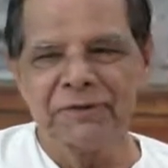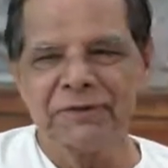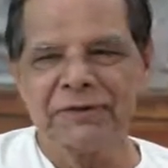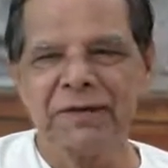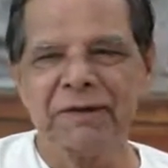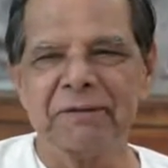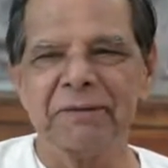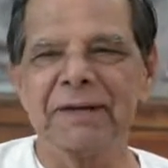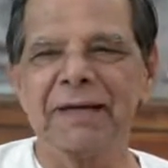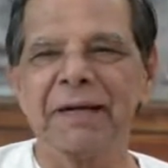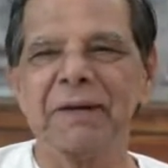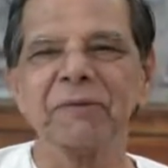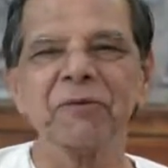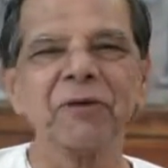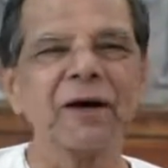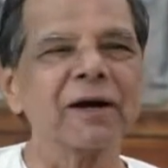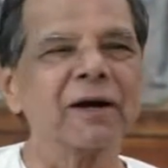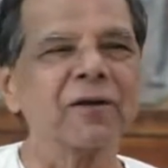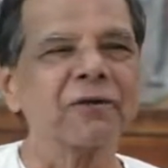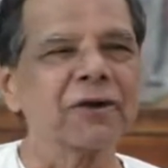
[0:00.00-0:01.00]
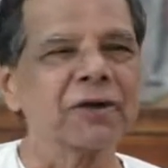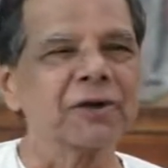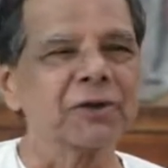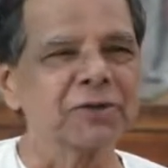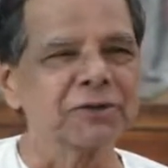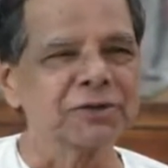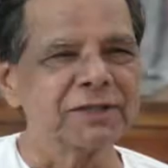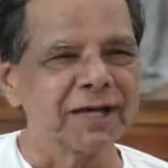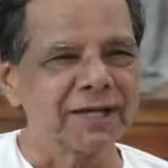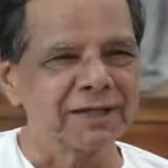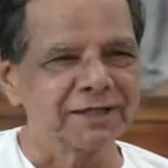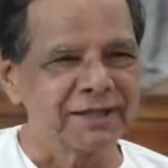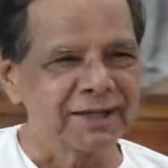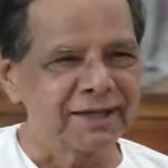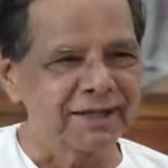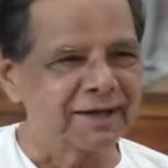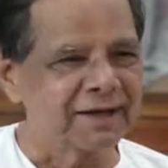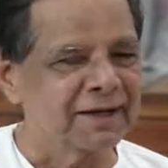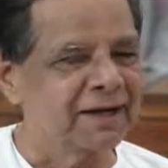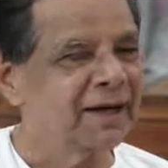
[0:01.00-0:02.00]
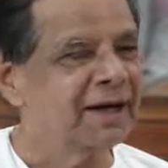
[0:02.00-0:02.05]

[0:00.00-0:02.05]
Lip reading: She became kind of enthusiastic